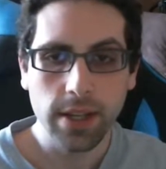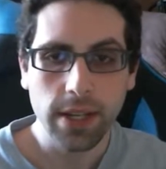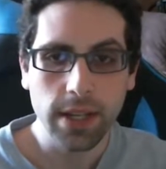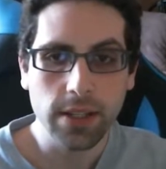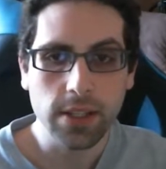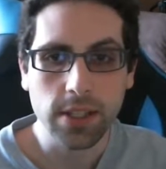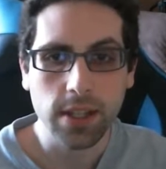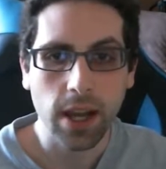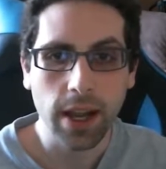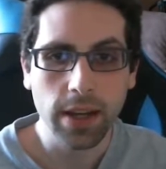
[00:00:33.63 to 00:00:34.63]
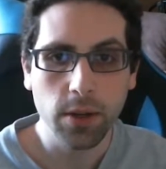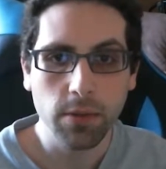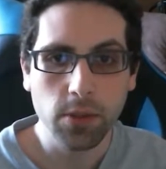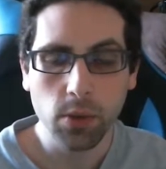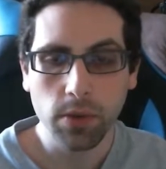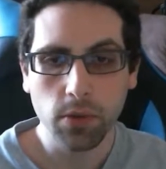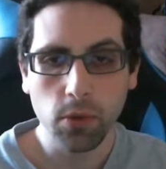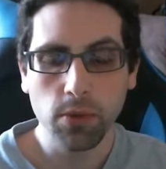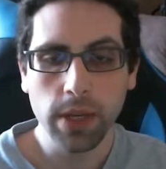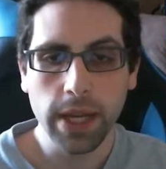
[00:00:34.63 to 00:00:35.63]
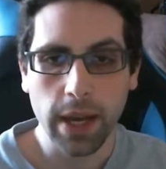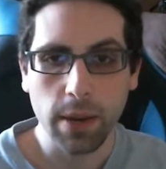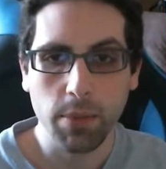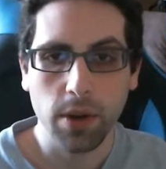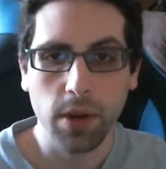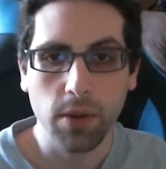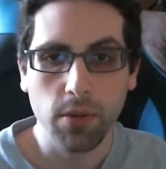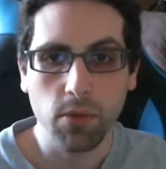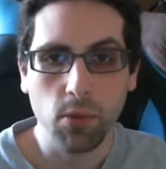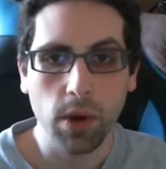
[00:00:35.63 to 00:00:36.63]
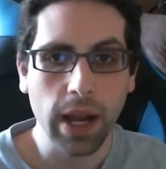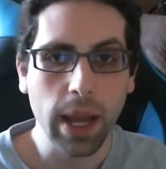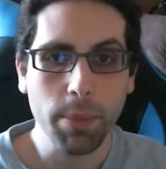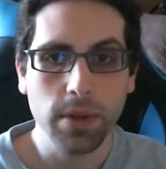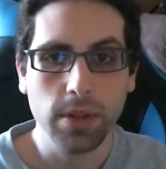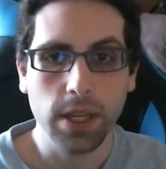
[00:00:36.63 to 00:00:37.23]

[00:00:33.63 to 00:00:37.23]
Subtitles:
is kind of do a full recap of what happened